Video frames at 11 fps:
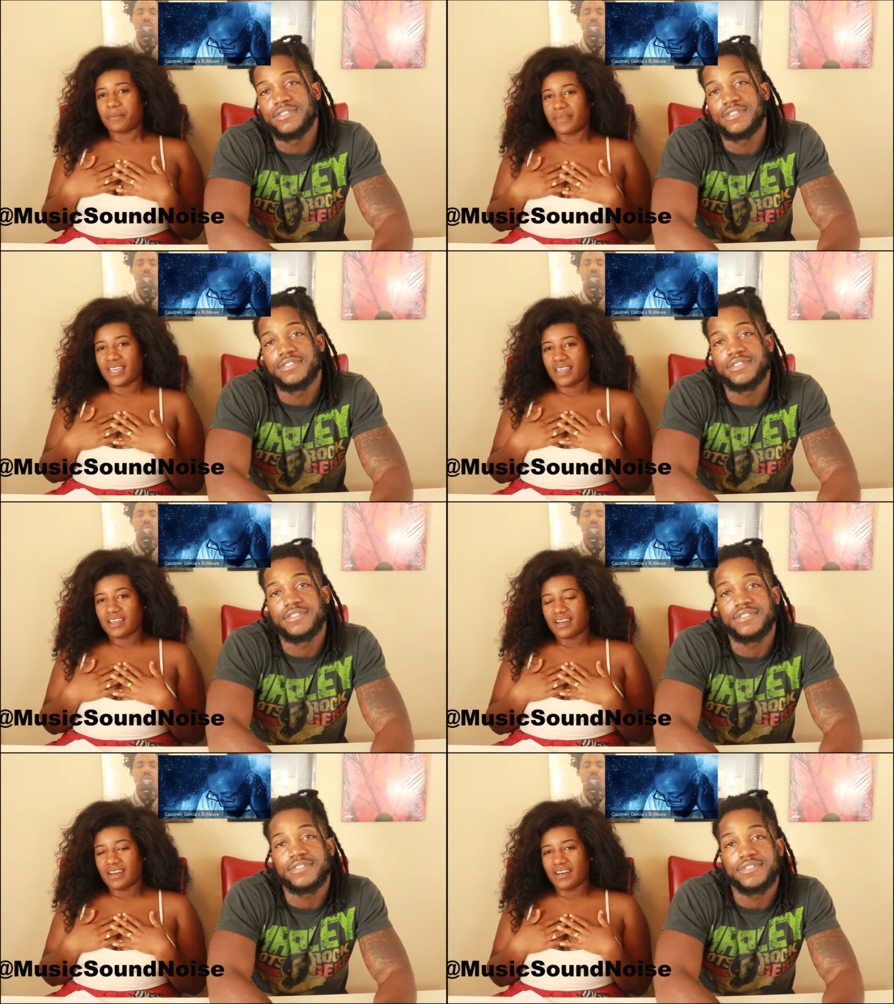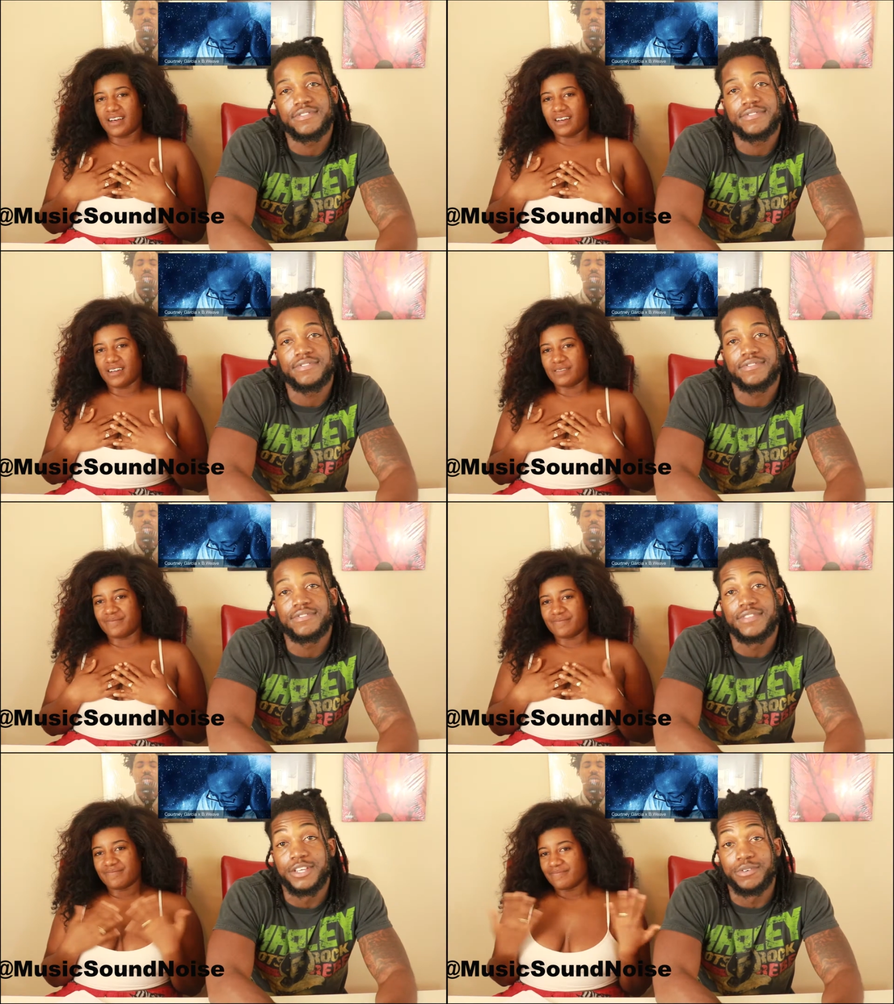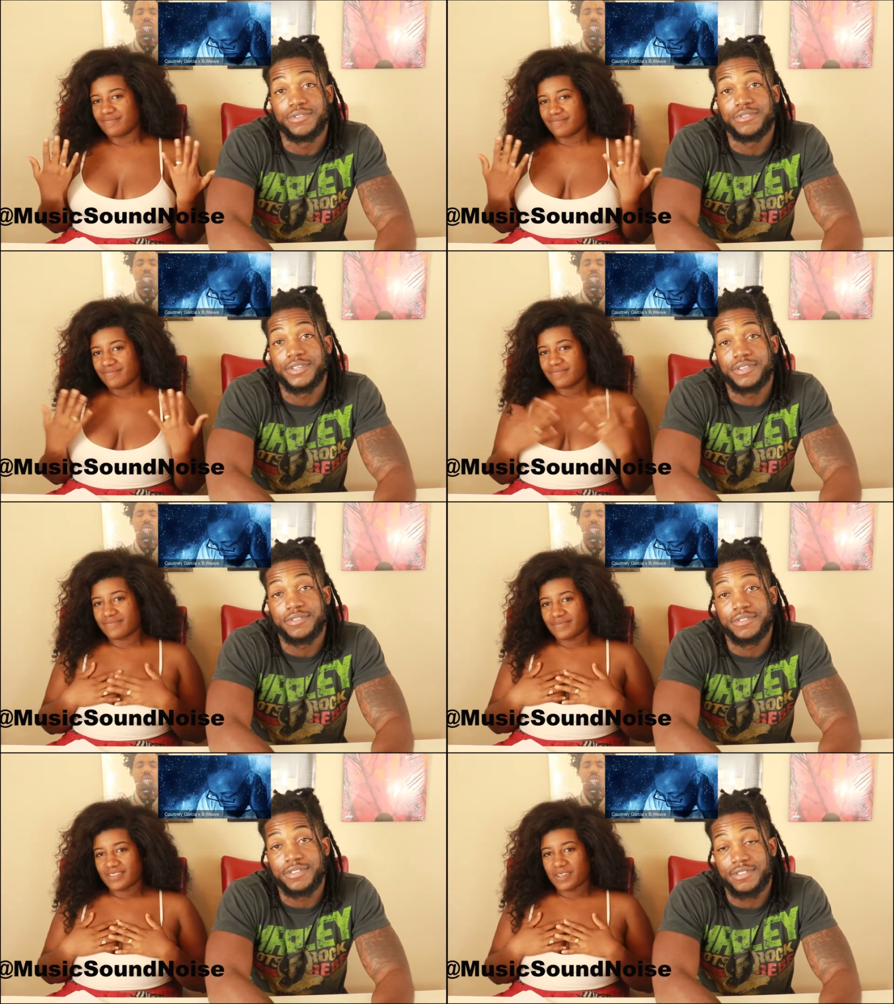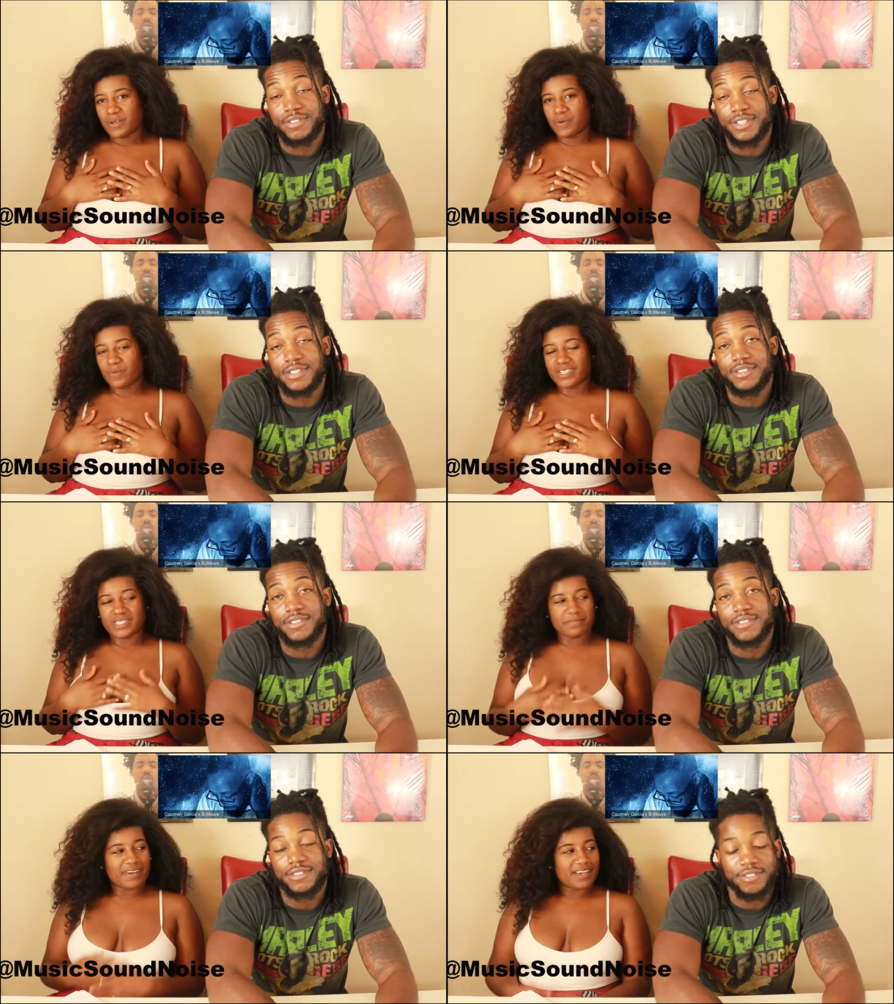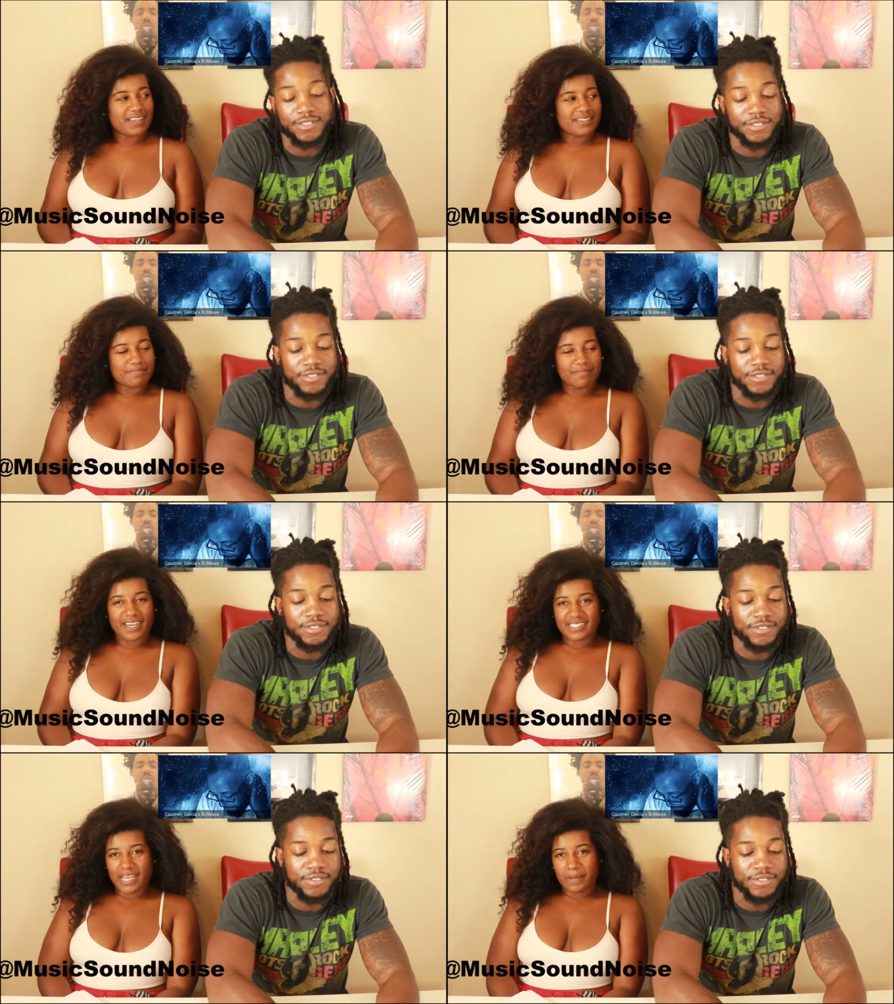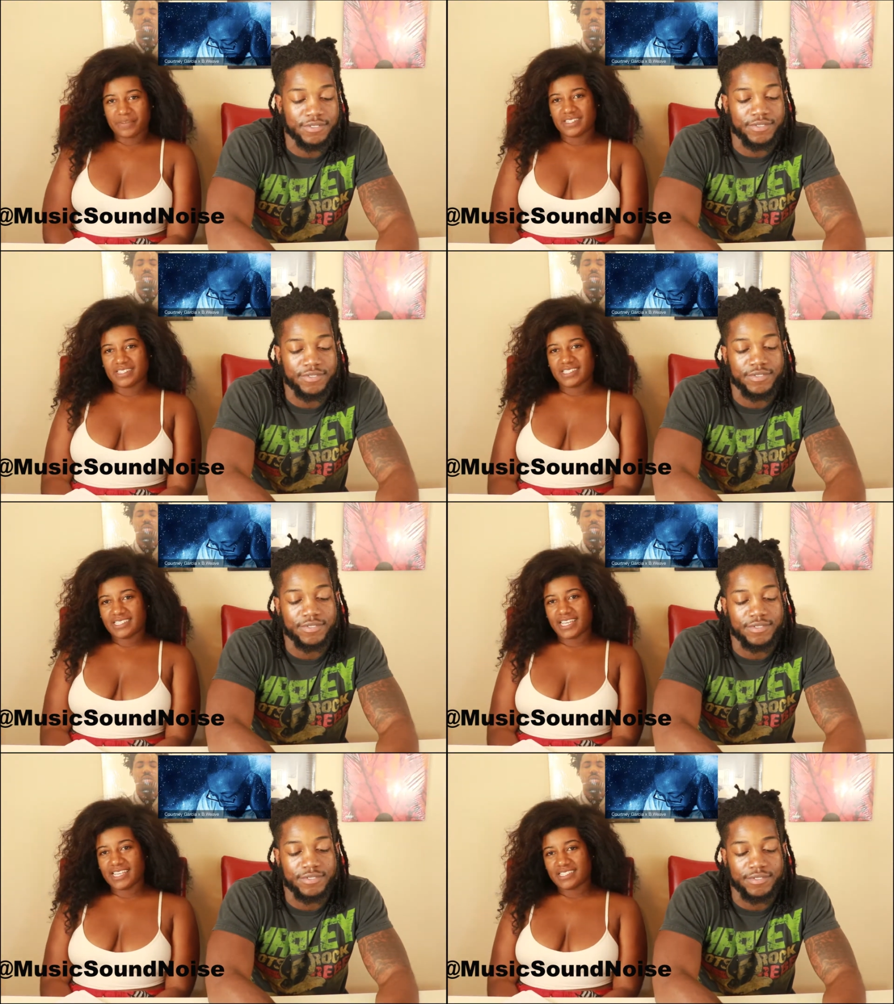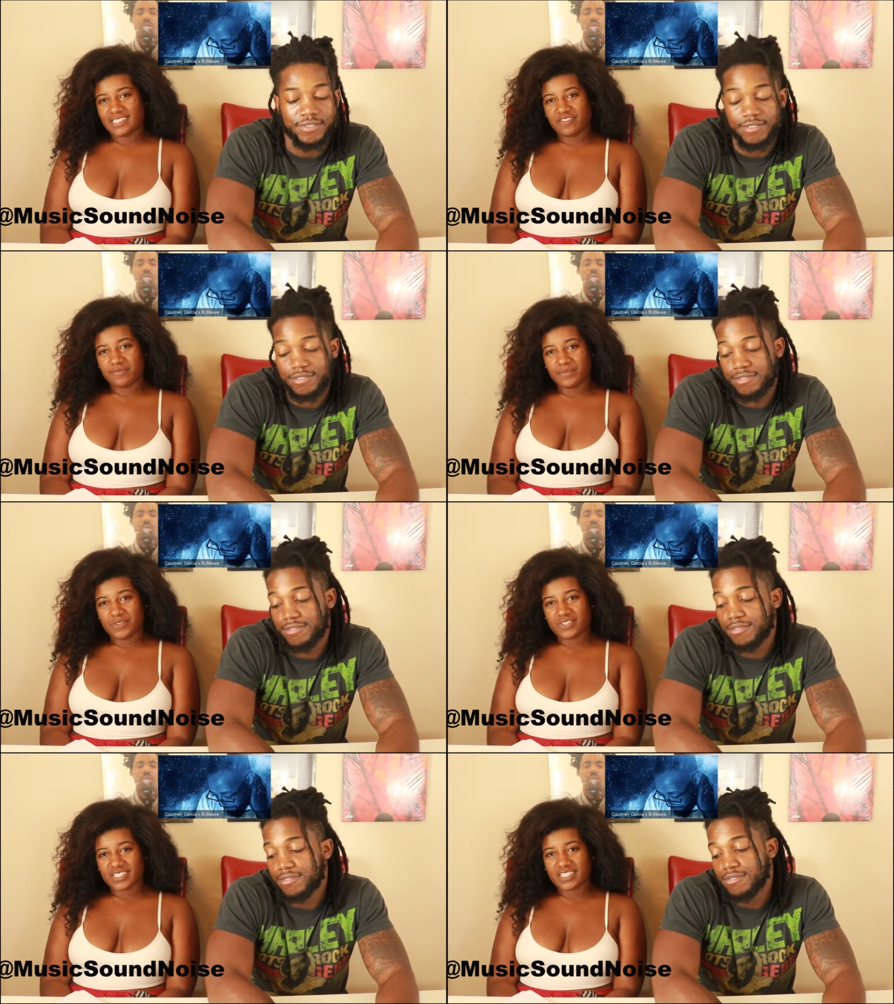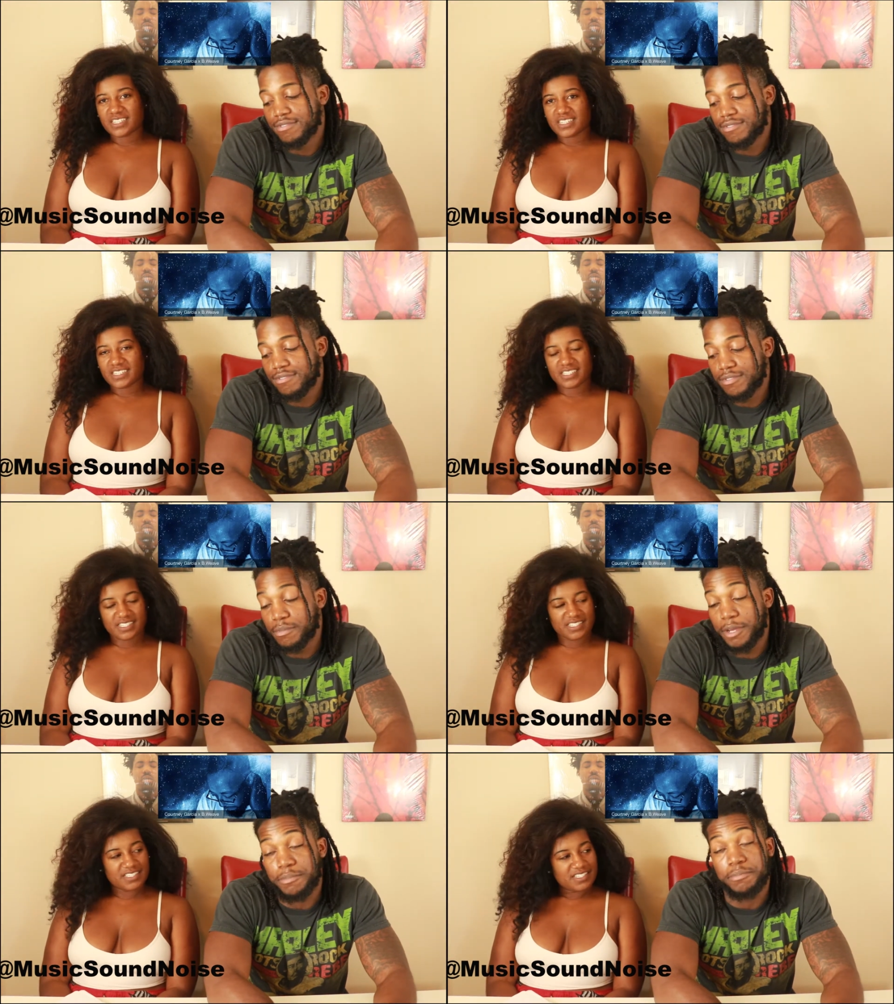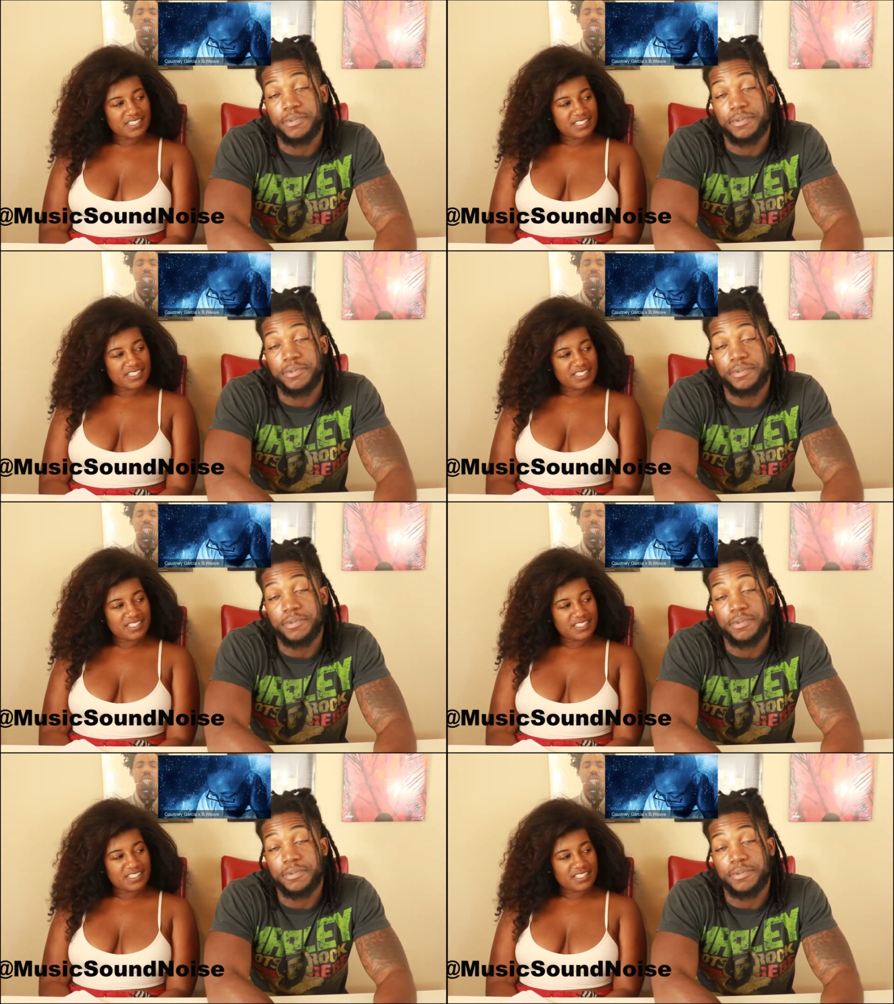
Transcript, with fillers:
Speaker 1: me.
Speaker 2: It
Speaker 1: wasn't my type of taste of music.
Speaker 2: Might be